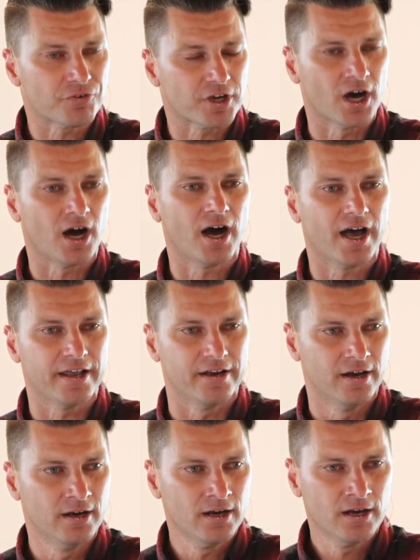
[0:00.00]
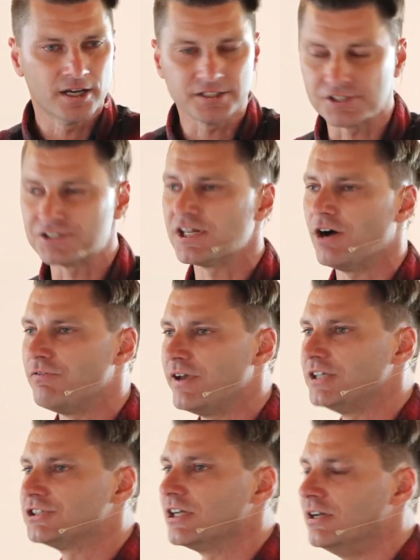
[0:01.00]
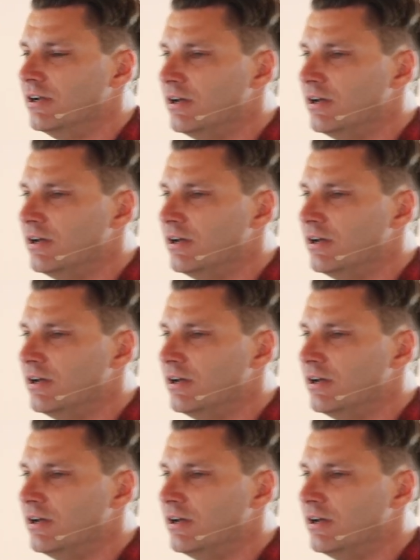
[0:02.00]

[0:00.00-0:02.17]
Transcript: God unto salvation.